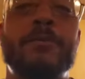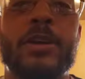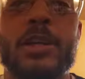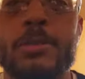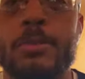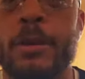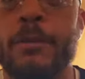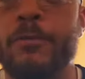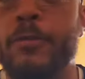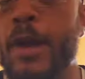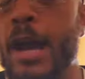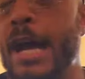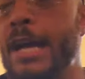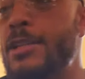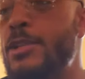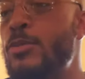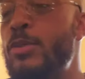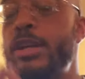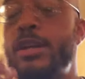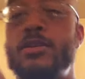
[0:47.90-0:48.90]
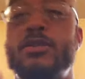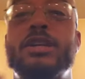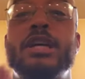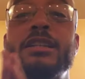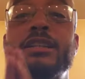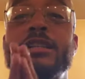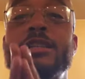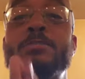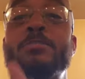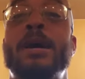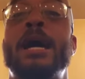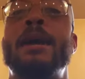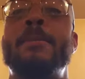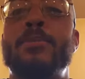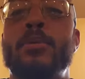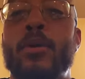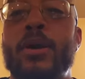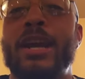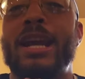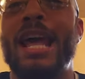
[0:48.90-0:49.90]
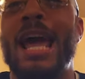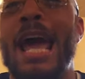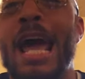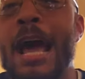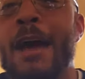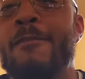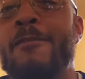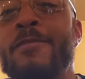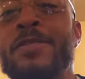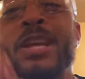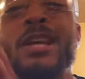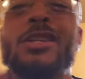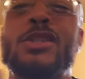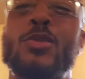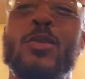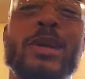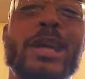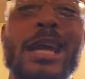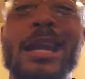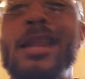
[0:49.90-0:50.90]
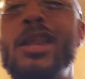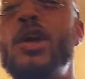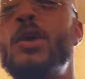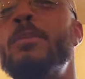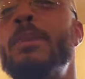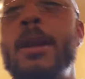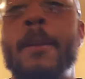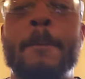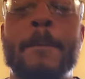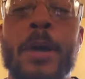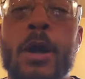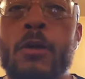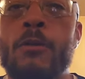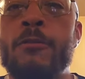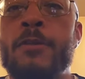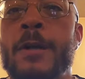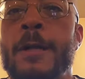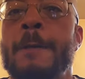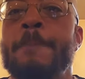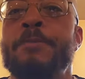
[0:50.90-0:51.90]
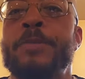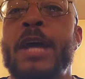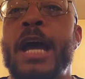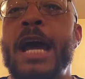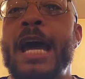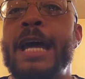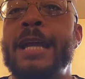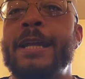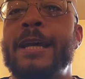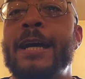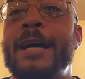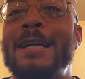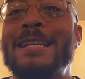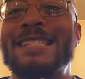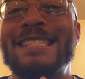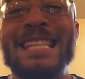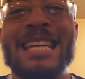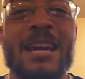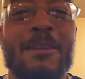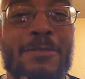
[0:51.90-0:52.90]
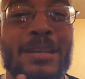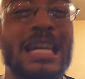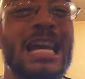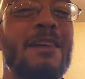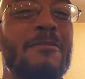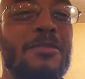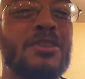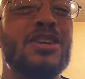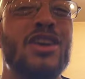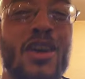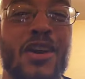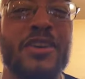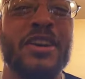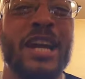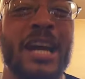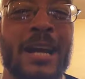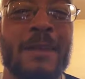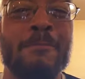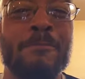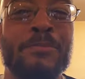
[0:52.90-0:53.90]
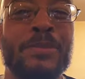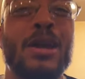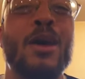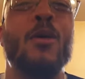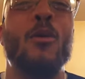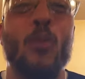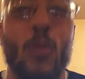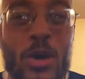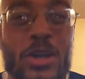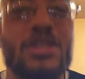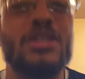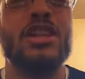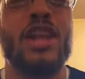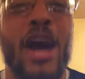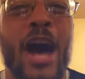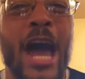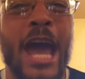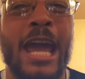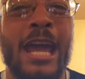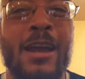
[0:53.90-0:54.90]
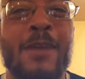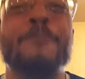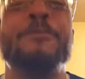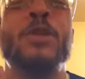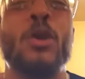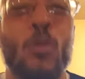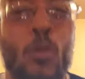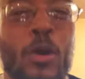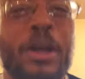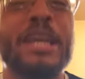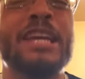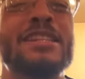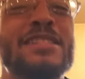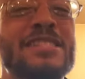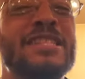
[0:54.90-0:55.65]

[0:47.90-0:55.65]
even finish my fries. So we're going to cut this bad boy in half so we can get a little bit of both and uh, see if Kevin Garnett was lying when he